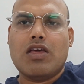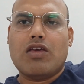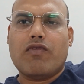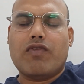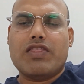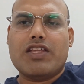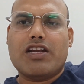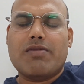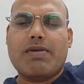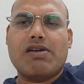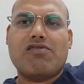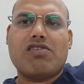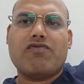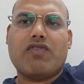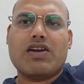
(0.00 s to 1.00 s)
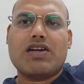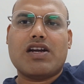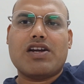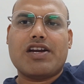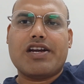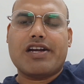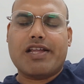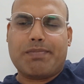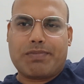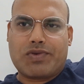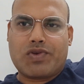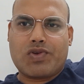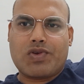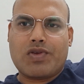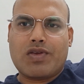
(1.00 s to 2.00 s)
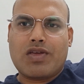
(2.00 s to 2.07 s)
when the demand from one country dips,